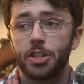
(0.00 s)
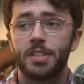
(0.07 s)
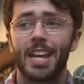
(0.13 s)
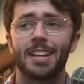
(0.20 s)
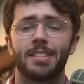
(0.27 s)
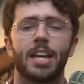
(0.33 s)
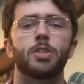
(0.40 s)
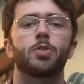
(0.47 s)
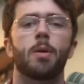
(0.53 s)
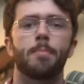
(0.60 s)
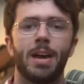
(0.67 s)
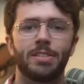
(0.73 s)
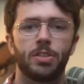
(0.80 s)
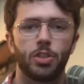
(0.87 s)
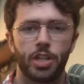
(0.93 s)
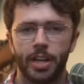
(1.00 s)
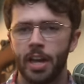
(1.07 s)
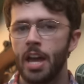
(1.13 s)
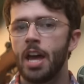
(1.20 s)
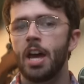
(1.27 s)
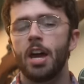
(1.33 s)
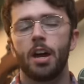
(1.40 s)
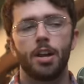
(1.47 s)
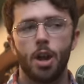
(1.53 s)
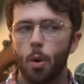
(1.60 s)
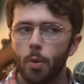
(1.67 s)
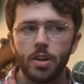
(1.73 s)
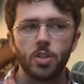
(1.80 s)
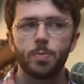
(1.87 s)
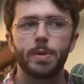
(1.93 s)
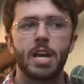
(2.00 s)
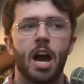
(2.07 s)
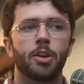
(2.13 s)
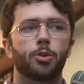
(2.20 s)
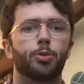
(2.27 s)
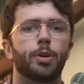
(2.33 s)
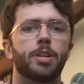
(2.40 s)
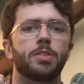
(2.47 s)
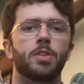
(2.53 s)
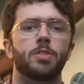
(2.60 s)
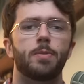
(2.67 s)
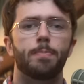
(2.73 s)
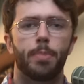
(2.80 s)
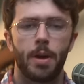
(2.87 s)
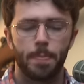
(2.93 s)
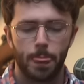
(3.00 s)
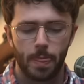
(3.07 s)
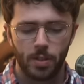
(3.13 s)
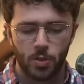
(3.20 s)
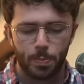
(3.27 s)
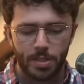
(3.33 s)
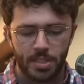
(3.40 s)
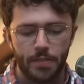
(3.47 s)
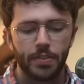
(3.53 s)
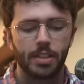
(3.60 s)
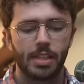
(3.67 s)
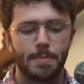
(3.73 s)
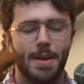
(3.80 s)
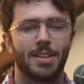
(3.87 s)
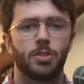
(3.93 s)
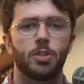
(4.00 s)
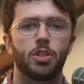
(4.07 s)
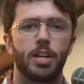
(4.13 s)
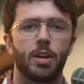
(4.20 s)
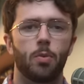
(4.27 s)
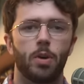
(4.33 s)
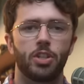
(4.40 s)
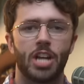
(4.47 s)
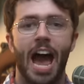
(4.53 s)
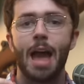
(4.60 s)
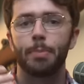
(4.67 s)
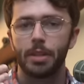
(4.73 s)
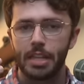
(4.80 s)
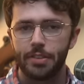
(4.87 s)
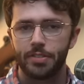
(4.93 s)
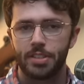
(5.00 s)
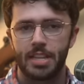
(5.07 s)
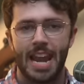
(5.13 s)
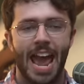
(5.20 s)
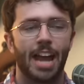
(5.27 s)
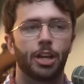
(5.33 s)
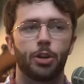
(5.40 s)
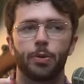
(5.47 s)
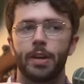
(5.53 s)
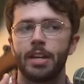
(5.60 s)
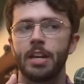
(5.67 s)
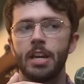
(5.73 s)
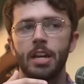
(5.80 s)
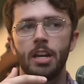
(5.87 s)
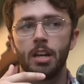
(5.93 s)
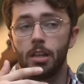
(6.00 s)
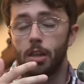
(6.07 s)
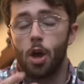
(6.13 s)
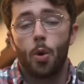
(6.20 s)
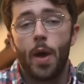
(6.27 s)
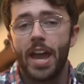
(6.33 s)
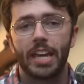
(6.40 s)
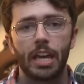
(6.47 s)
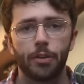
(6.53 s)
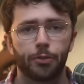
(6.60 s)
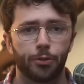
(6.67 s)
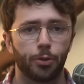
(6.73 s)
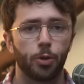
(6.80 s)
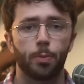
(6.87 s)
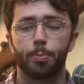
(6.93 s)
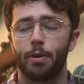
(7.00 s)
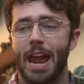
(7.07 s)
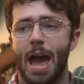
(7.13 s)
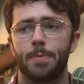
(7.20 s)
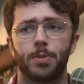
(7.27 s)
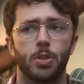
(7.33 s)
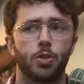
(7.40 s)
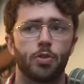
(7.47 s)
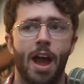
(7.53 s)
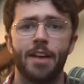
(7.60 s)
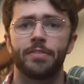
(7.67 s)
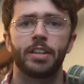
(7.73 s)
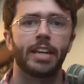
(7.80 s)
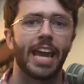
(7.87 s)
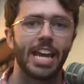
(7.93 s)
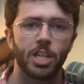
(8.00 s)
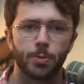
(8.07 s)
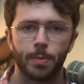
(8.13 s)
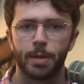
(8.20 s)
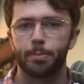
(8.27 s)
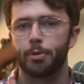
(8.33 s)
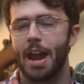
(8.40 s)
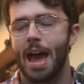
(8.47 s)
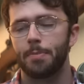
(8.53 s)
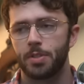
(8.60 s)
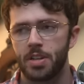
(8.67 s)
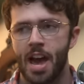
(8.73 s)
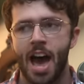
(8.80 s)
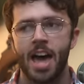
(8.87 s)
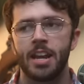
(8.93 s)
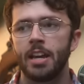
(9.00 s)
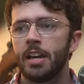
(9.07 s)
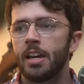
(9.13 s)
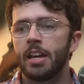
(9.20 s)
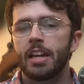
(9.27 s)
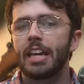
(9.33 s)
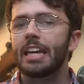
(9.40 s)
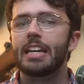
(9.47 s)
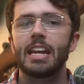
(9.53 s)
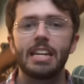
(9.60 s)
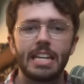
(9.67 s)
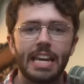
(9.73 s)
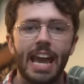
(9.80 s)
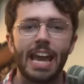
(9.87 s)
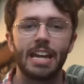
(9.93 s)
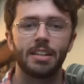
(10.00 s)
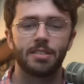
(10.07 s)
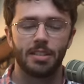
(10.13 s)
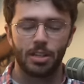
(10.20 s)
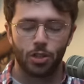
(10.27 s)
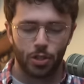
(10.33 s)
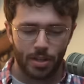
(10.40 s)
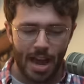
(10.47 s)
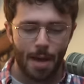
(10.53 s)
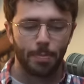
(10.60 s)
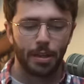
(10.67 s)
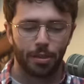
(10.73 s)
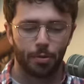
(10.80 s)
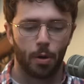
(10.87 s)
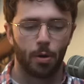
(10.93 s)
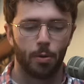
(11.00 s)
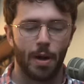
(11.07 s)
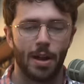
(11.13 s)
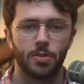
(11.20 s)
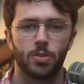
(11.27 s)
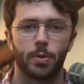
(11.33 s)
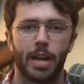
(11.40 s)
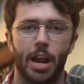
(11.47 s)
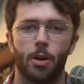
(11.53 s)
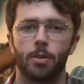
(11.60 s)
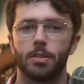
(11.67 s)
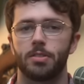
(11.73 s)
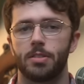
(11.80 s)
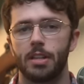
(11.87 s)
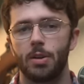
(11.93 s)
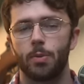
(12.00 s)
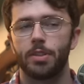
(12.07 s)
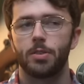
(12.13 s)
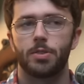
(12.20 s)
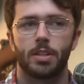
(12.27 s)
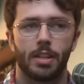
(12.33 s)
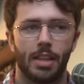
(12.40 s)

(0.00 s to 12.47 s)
just anti Trump messaging, no one is beyond criticism, but specifically messaging, which I believe is inaccurate accurate, low hanging fruit, perhaps to drive engagement, perhaps not. In any case, it should not be thrown around so carelessly when there's an